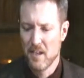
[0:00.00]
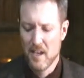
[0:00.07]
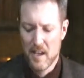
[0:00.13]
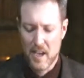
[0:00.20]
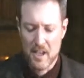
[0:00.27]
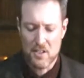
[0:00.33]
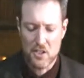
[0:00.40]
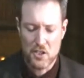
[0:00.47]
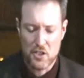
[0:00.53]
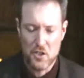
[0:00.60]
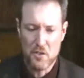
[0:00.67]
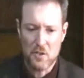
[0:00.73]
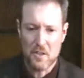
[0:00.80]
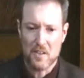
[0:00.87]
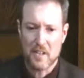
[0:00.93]
As a
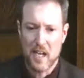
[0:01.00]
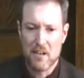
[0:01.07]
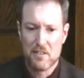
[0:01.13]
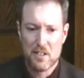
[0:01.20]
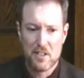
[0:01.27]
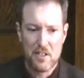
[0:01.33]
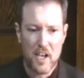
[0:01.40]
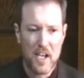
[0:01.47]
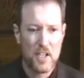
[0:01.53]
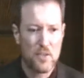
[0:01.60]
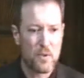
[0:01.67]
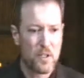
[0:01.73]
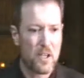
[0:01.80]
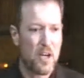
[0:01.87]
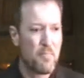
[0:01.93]
student, I was assigned
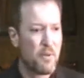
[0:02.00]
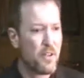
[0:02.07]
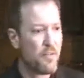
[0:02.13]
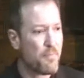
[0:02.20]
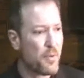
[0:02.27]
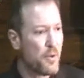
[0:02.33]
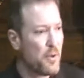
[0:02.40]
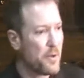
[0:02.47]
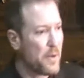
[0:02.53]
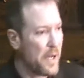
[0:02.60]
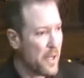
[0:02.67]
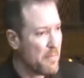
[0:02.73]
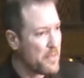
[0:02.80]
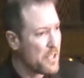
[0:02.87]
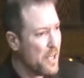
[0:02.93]
to a couple of
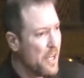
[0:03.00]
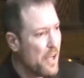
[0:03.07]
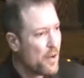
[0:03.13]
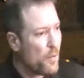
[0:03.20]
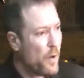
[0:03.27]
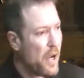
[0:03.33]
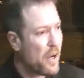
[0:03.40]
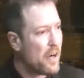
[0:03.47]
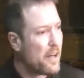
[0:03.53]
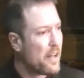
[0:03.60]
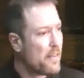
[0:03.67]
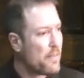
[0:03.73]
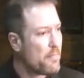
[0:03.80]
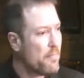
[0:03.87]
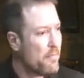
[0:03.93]
programs
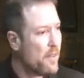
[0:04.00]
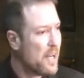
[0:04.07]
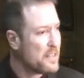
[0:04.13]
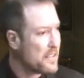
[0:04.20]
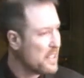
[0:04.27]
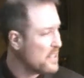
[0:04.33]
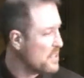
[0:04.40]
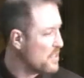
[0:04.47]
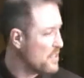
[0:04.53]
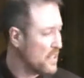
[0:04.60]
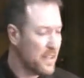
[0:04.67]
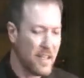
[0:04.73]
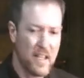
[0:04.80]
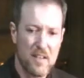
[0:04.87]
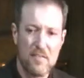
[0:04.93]
where residents
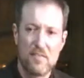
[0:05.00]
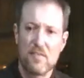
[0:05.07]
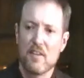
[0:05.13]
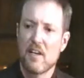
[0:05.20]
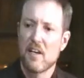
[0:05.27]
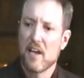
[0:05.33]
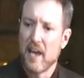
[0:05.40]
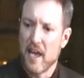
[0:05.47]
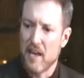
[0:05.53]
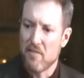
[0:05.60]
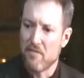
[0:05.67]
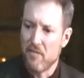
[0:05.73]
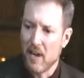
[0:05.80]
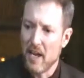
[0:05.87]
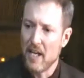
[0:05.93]
live and
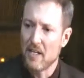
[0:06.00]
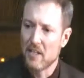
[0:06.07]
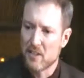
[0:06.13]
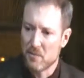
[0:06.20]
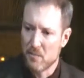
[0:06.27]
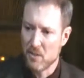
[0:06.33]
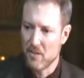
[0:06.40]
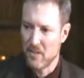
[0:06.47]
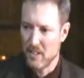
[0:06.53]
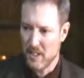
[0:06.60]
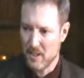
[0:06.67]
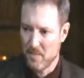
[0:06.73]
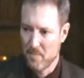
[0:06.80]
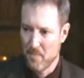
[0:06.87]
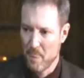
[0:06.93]
find community.
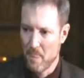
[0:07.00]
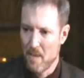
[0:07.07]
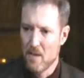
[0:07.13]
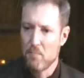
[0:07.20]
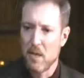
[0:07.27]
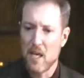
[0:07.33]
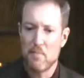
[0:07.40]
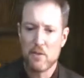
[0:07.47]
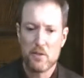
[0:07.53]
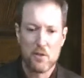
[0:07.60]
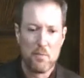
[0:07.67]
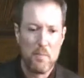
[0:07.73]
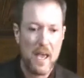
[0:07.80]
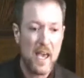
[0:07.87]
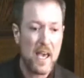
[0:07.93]
People who
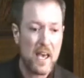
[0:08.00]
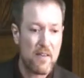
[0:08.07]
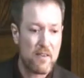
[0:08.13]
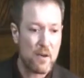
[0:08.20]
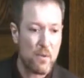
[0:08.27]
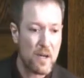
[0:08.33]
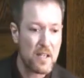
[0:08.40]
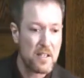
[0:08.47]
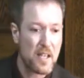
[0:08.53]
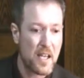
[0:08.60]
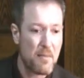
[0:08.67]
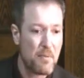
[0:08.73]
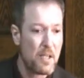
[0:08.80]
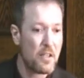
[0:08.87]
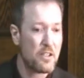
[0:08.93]
may have at one
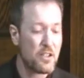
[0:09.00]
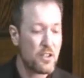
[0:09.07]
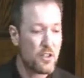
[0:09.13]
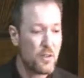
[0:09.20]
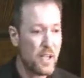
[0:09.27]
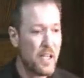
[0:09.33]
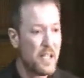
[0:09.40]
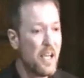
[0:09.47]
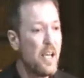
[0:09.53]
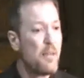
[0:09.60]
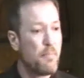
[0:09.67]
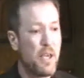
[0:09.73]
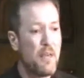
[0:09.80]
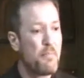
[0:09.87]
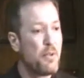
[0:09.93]
time been on the street,
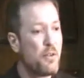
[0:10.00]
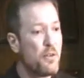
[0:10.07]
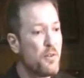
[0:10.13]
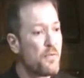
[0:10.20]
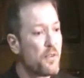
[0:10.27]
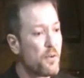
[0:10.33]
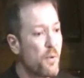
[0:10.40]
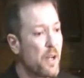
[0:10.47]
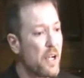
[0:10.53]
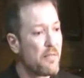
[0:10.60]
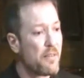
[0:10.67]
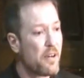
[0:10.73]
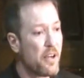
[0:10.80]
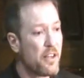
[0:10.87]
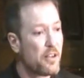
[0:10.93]
people who for whatever
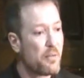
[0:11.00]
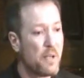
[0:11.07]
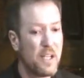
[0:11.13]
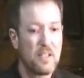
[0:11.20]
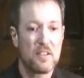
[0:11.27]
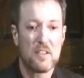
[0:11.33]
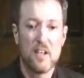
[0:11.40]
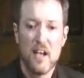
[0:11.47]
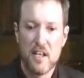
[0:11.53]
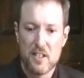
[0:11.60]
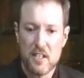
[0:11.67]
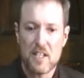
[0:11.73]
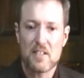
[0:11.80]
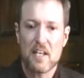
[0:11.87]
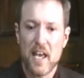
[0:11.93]
other reason
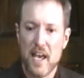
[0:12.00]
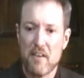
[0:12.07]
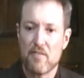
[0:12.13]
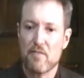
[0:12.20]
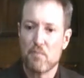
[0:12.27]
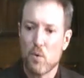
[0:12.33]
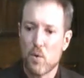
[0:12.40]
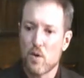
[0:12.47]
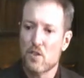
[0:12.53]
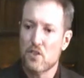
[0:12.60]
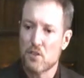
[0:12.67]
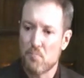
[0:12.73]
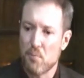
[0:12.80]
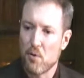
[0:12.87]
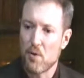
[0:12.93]
just have more
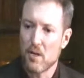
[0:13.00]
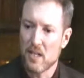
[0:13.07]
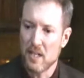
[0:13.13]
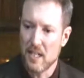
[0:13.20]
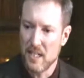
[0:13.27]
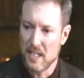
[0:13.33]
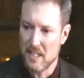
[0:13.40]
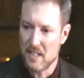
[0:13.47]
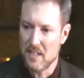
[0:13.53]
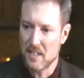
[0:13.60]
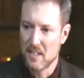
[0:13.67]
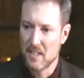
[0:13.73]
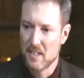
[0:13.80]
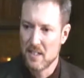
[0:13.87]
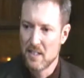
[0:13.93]
support needs
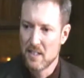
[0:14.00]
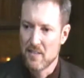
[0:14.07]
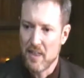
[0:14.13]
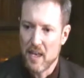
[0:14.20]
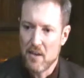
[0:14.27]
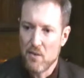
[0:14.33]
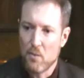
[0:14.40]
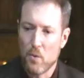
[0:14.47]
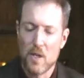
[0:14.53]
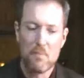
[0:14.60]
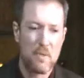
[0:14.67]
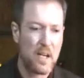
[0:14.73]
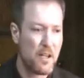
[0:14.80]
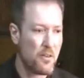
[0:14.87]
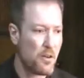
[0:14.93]
than one
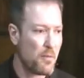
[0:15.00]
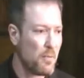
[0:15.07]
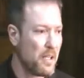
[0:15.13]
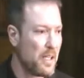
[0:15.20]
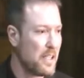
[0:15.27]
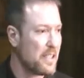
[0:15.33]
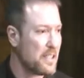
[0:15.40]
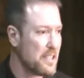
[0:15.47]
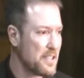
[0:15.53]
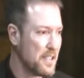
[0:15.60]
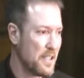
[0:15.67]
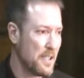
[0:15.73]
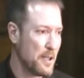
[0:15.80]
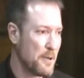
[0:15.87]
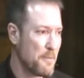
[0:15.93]
might normally
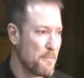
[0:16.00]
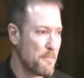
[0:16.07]
consider.